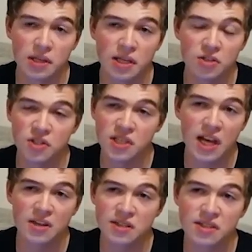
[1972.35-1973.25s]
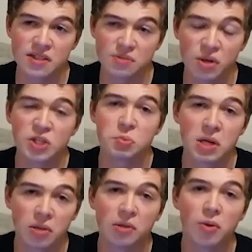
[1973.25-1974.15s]
It just has much
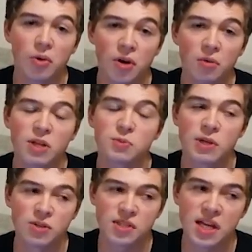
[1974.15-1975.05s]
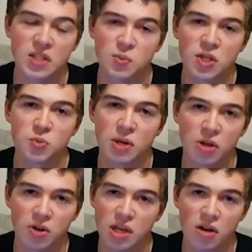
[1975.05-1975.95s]
better lore, much better sets, much
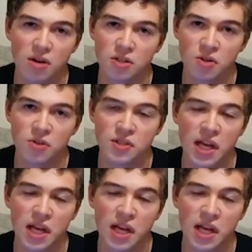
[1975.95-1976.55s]
better characters.